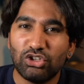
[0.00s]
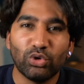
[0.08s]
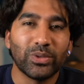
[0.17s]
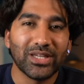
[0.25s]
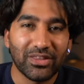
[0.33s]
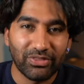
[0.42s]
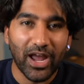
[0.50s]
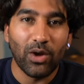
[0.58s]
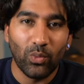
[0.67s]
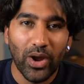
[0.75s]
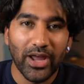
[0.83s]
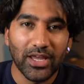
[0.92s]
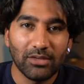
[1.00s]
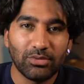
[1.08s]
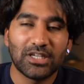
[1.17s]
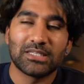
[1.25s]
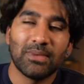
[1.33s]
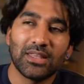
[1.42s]
doing it that way,
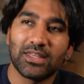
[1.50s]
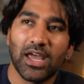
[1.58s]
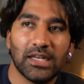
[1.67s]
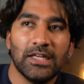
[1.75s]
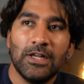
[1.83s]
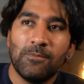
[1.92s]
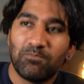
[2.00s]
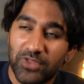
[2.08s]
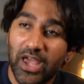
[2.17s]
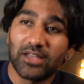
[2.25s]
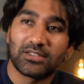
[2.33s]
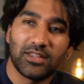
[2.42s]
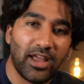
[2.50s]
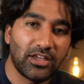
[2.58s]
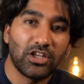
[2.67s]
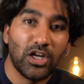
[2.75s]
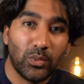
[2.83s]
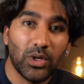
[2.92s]
because it meant that yes,
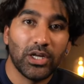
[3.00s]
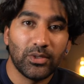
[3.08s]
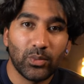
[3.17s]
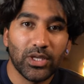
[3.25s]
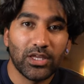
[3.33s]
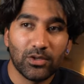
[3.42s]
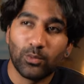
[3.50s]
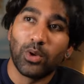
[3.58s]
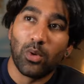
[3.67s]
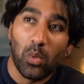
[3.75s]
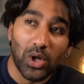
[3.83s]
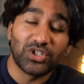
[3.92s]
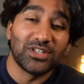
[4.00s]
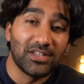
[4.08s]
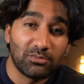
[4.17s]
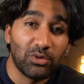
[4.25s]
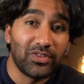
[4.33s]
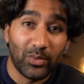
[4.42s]
like, you know what, we were watching
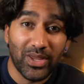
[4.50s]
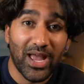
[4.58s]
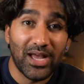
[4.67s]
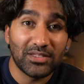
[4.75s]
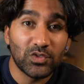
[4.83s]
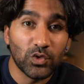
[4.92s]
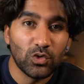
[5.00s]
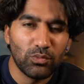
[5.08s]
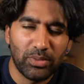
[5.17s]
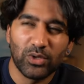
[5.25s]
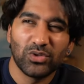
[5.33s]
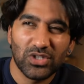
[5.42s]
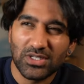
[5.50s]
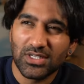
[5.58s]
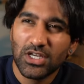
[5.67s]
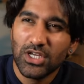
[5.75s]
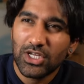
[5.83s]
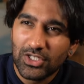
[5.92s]
this movie that we had to, but it was
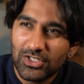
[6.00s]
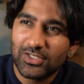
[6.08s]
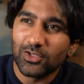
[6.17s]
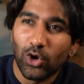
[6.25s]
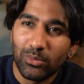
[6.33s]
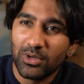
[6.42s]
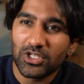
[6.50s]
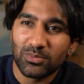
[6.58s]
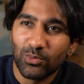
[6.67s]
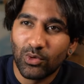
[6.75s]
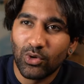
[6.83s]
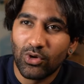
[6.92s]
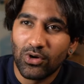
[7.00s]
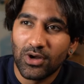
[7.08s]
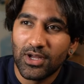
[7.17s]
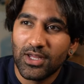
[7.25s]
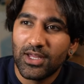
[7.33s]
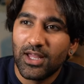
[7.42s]
just so much
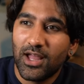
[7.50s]
more